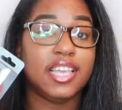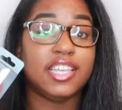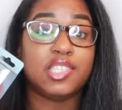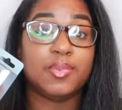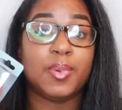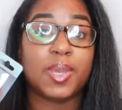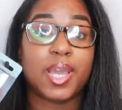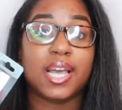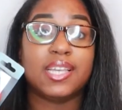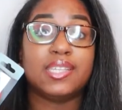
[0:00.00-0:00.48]

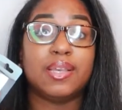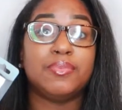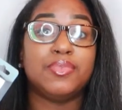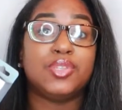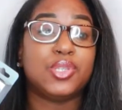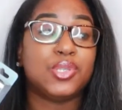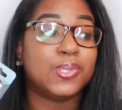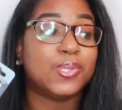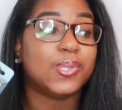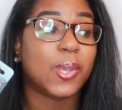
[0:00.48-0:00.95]
It's because I'm
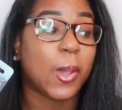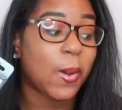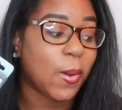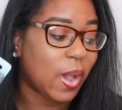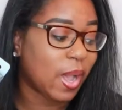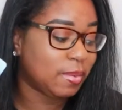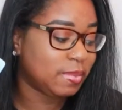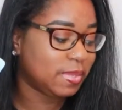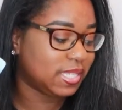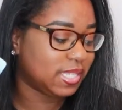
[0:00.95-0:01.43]

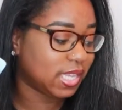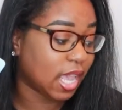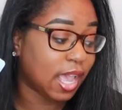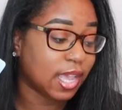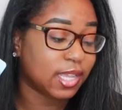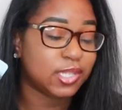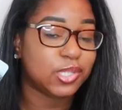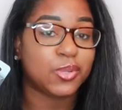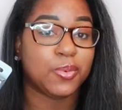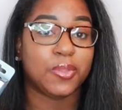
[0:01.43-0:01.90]
so
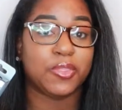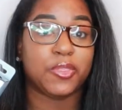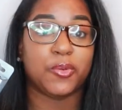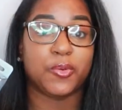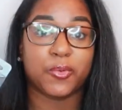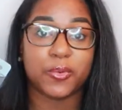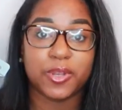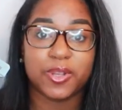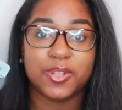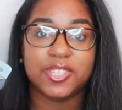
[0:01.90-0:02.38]
obsessed with
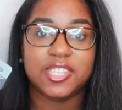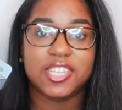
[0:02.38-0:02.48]
the Real